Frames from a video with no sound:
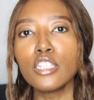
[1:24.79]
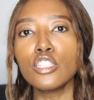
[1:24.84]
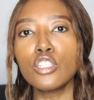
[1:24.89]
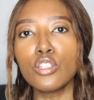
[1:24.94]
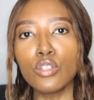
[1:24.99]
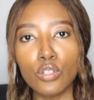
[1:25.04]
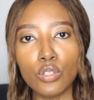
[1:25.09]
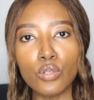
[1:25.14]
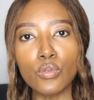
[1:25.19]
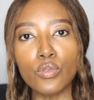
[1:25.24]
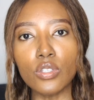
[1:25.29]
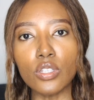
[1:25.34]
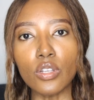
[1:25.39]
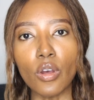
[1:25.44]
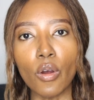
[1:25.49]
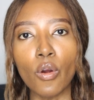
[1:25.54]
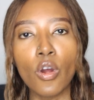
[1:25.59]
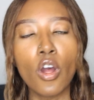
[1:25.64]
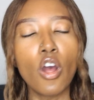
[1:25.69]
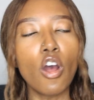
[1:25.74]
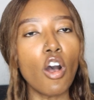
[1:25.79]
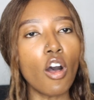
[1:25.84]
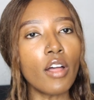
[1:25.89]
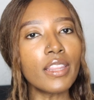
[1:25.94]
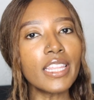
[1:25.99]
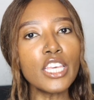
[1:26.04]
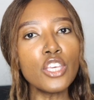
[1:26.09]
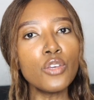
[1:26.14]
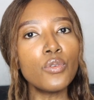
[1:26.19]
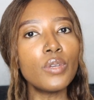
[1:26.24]
to do so. All
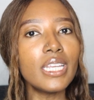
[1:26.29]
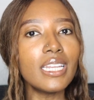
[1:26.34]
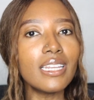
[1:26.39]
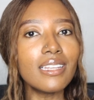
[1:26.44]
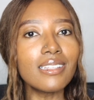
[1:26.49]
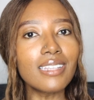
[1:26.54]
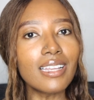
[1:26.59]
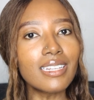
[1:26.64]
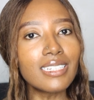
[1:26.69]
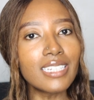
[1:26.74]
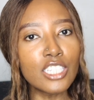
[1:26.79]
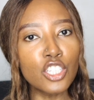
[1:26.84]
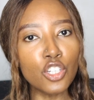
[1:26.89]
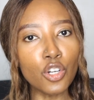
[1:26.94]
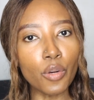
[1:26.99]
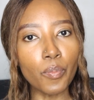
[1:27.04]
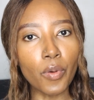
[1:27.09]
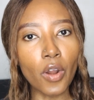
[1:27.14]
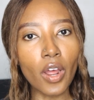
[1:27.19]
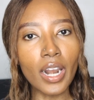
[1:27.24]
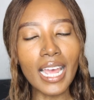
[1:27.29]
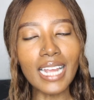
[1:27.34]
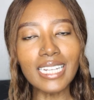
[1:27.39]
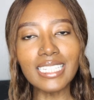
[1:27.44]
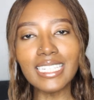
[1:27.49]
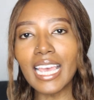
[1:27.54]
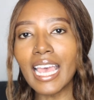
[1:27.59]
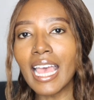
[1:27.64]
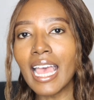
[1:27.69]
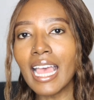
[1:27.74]
that you need is a digital
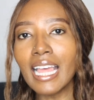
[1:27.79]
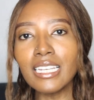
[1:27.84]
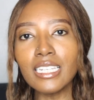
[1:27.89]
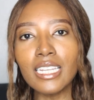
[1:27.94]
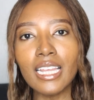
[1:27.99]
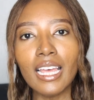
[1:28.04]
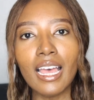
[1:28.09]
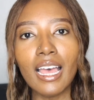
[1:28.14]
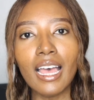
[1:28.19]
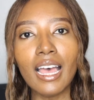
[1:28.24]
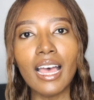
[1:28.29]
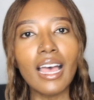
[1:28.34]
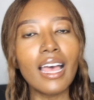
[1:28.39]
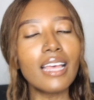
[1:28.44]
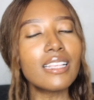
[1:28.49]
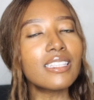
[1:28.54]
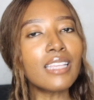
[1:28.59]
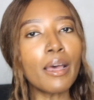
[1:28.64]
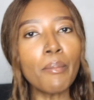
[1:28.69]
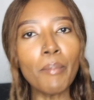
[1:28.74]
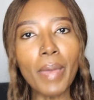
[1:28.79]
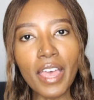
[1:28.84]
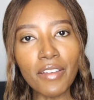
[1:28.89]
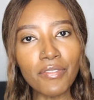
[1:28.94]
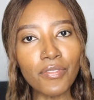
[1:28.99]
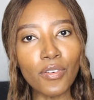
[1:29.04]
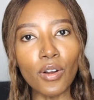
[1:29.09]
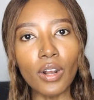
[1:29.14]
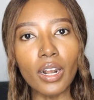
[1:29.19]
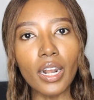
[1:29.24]
product and some
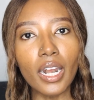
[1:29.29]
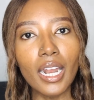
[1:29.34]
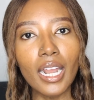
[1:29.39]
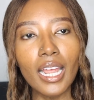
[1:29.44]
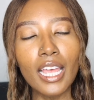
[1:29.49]
effort.